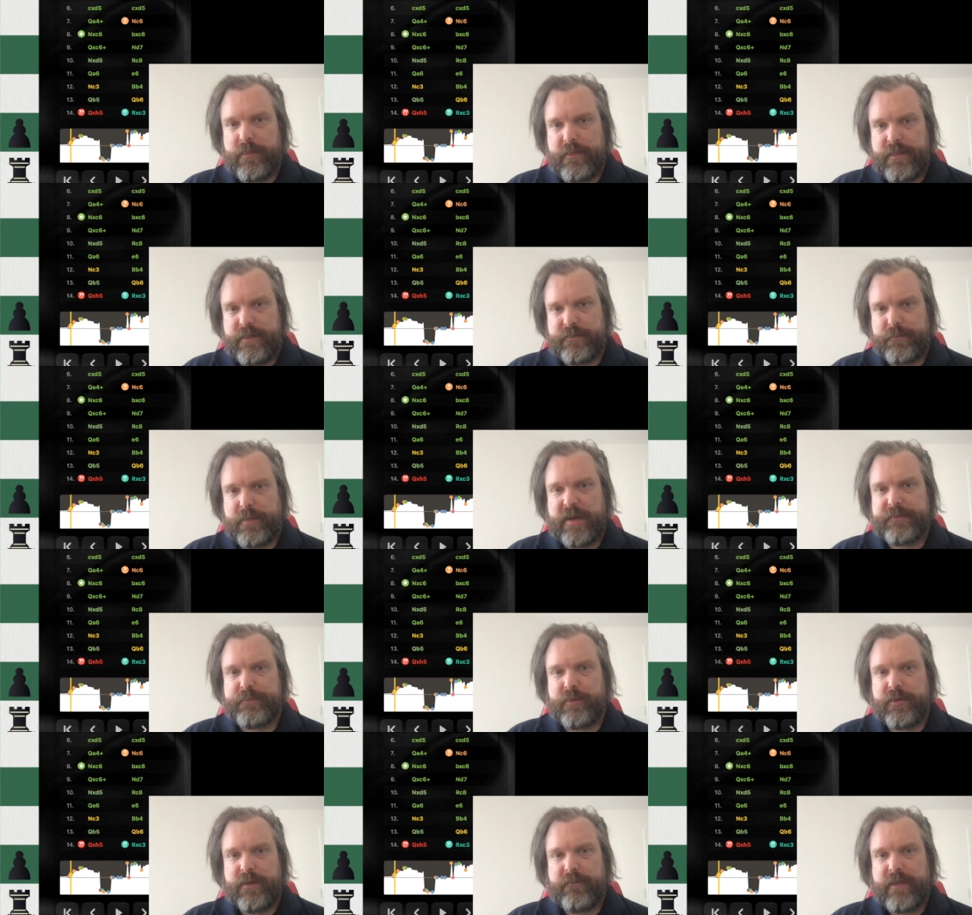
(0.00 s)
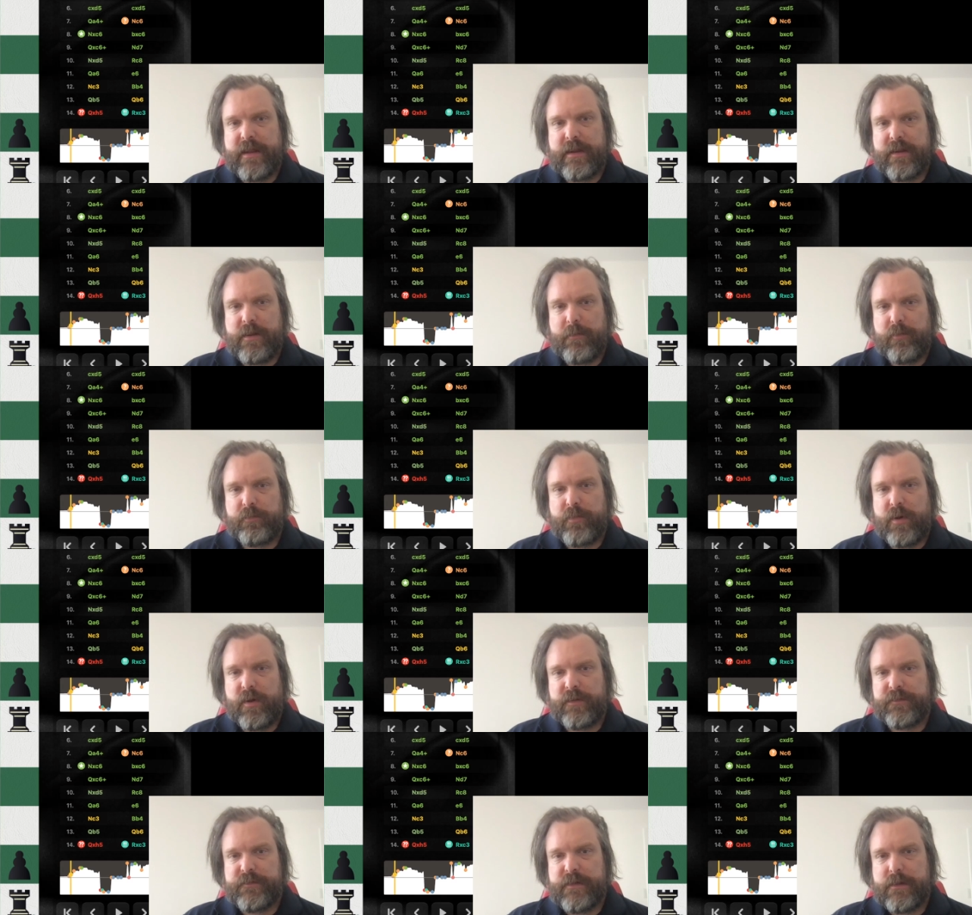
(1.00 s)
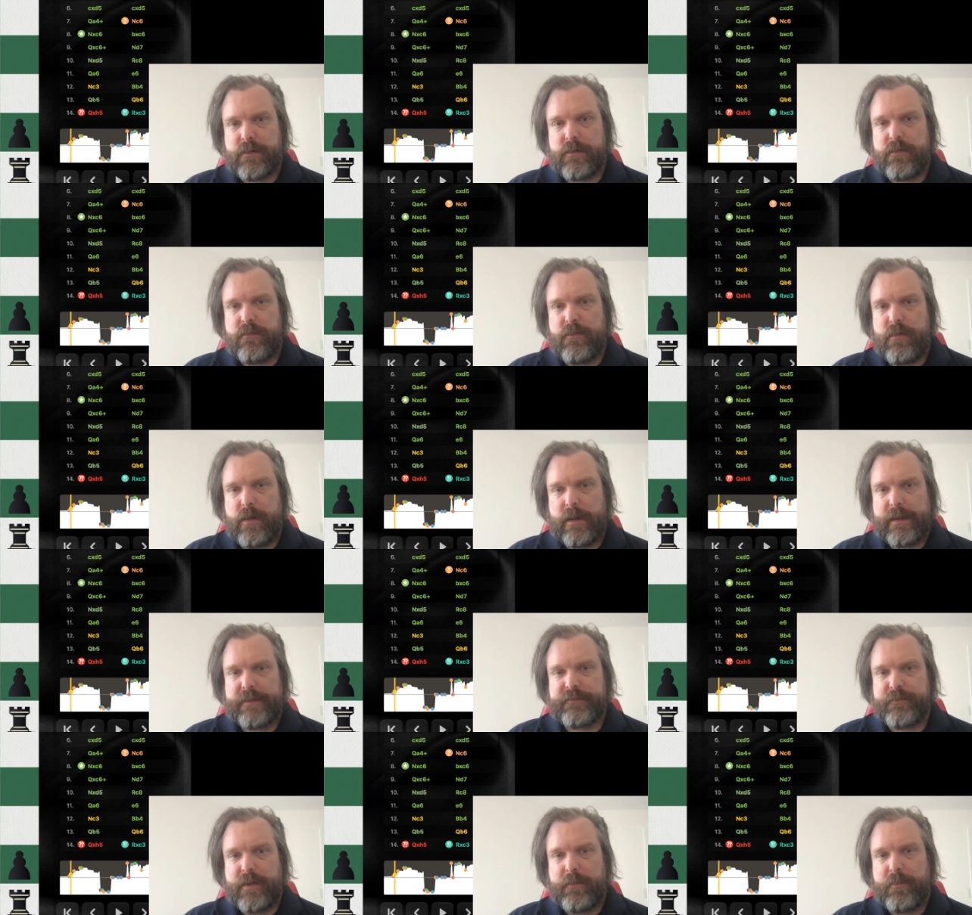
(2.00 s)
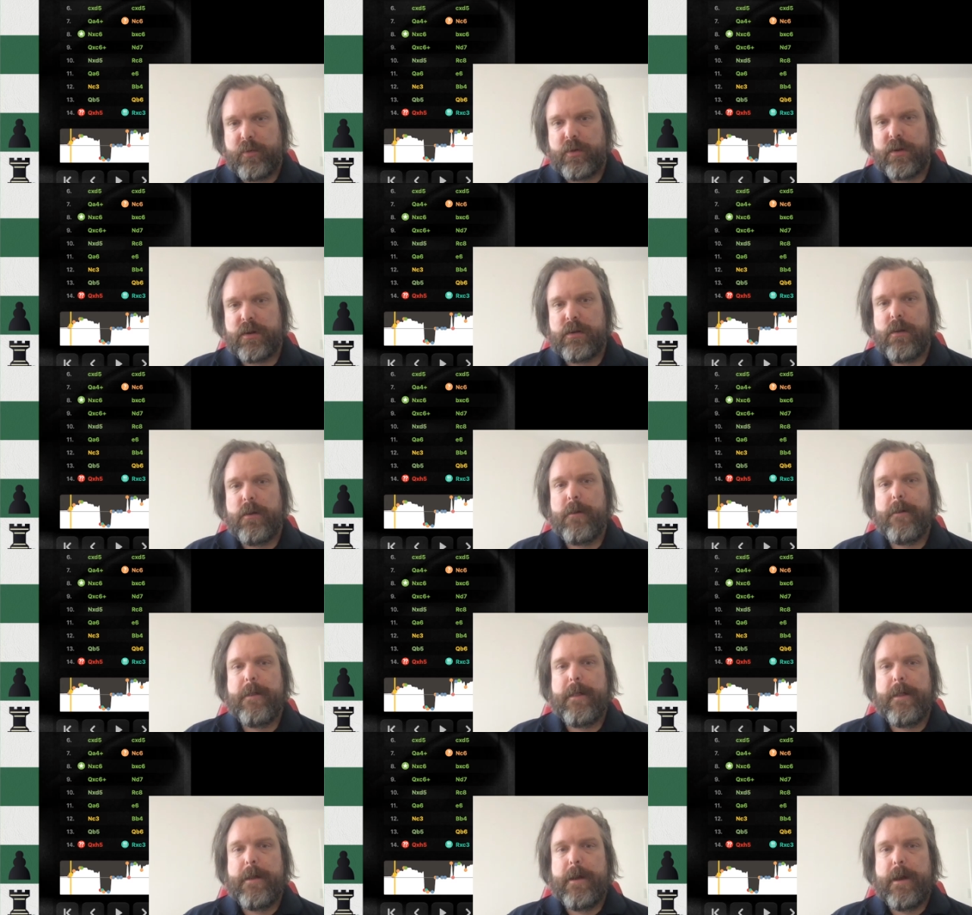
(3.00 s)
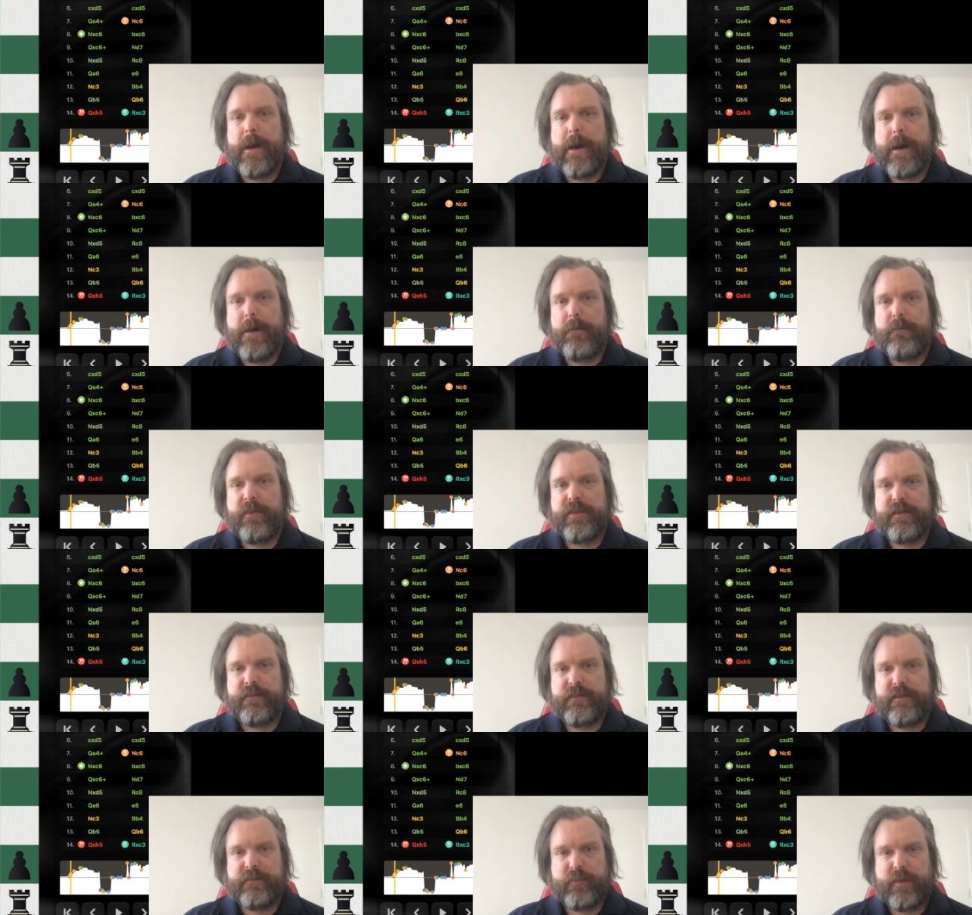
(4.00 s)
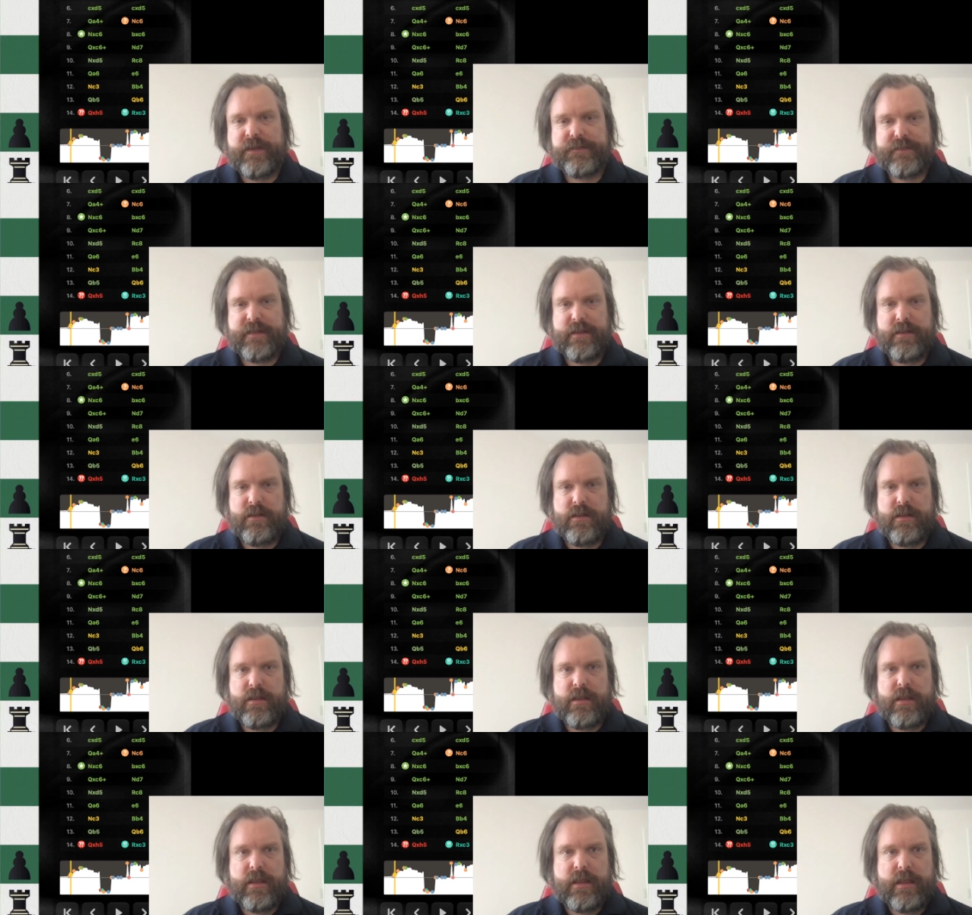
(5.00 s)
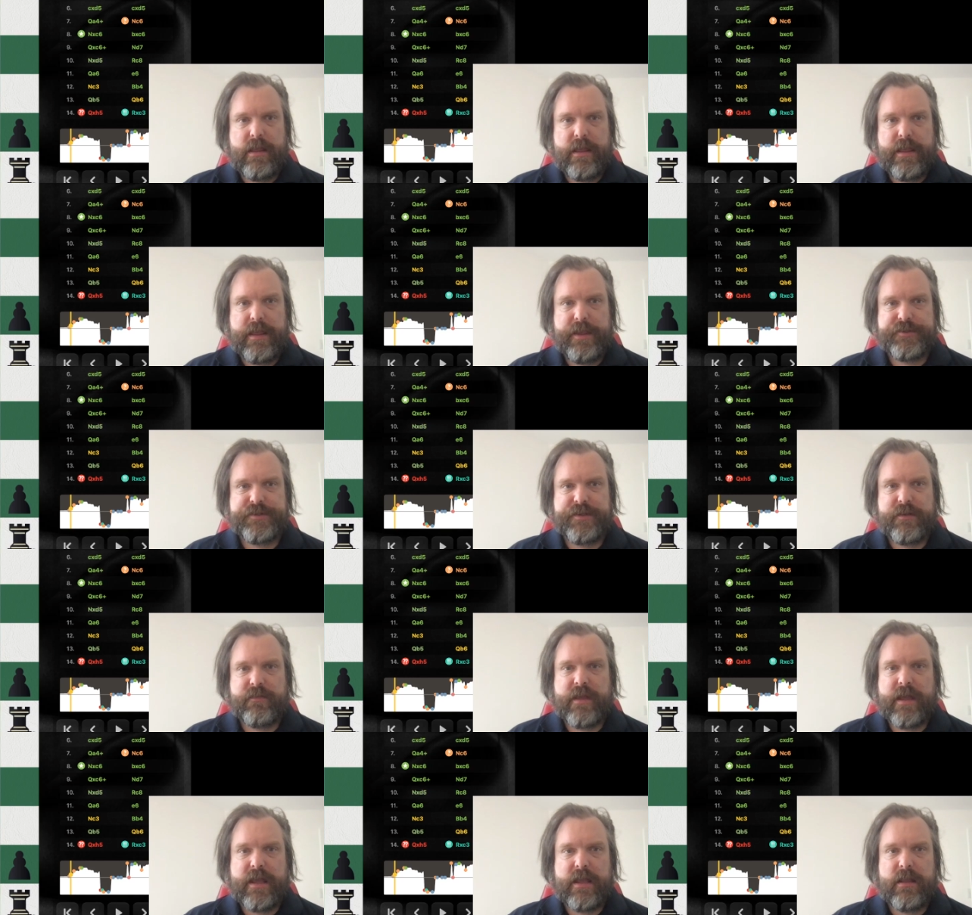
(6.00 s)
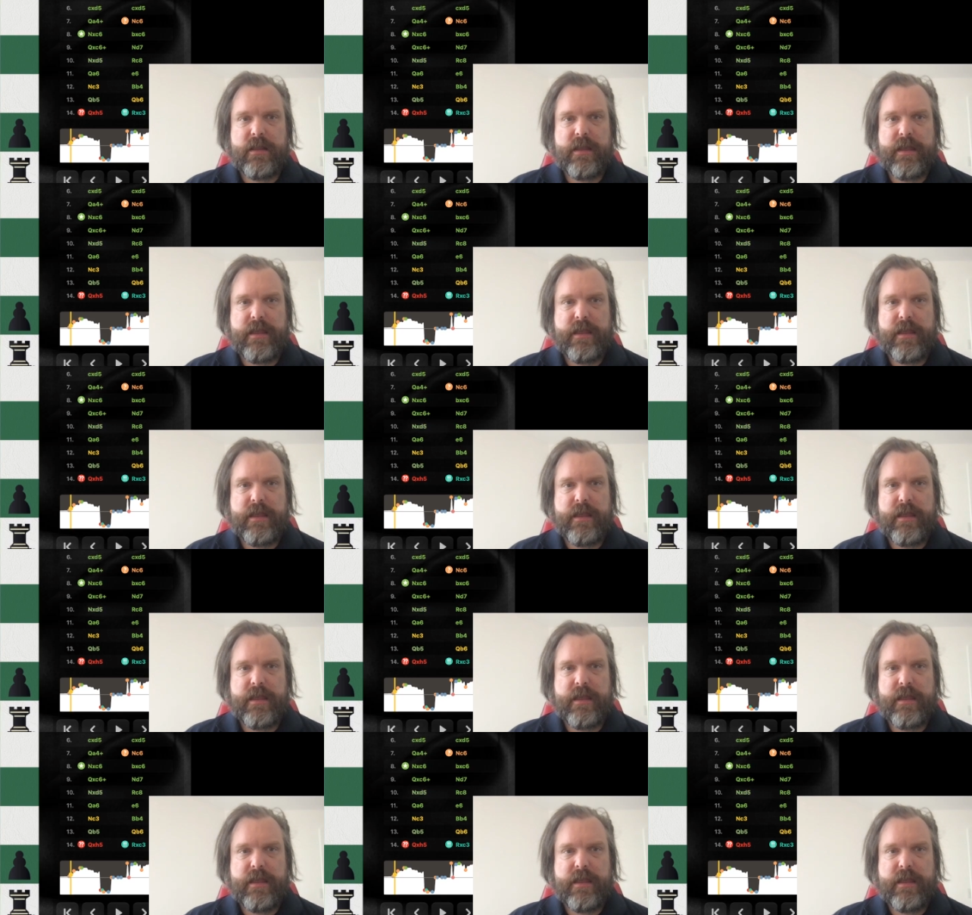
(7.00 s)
there's a possibility of getting doubled pawns here against my opponent, but there's ways that he or they